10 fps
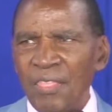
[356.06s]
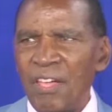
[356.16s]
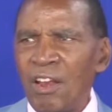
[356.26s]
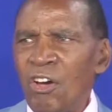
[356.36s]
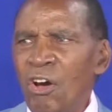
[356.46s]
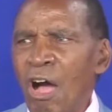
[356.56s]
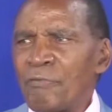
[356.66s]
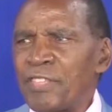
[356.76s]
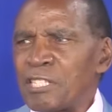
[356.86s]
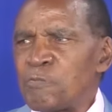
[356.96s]
The law
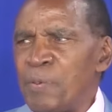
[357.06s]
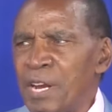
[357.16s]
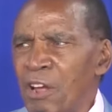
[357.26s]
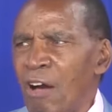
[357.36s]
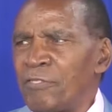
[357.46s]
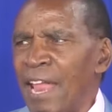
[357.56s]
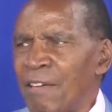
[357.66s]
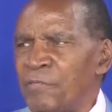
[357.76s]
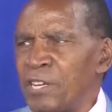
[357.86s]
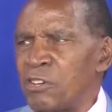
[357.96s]
of the spirit of
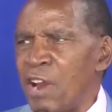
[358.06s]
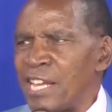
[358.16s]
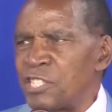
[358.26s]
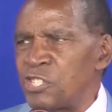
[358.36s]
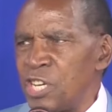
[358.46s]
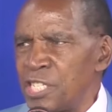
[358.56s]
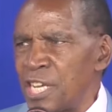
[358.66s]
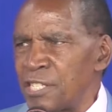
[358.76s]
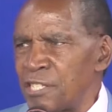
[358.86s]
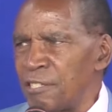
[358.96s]
life in Christ Jesus.